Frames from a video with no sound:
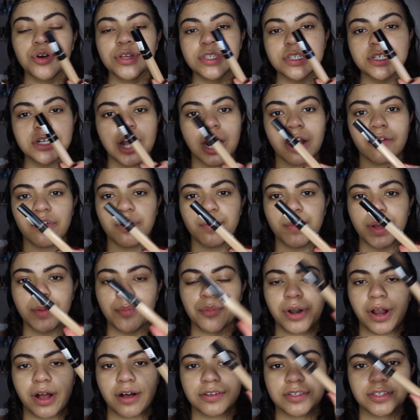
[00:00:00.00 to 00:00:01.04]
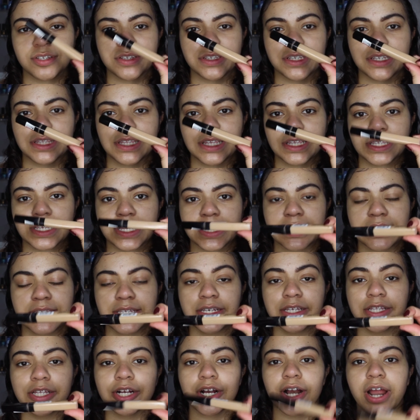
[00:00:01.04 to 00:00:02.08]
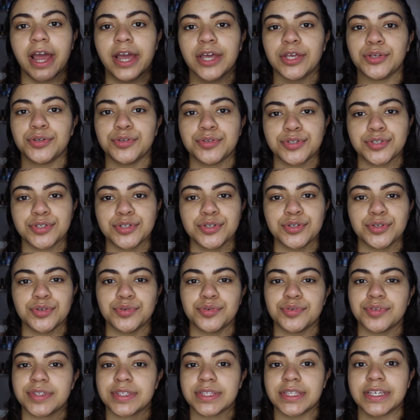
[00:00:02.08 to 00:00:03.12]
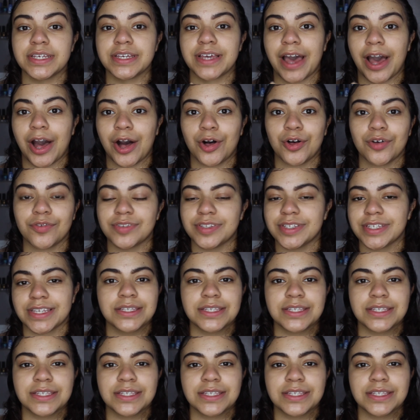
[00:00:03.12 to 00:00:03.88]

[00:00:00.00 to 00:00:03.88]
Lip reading: I'm going to carve out my brows using this concealer. I used to use the e.l.f.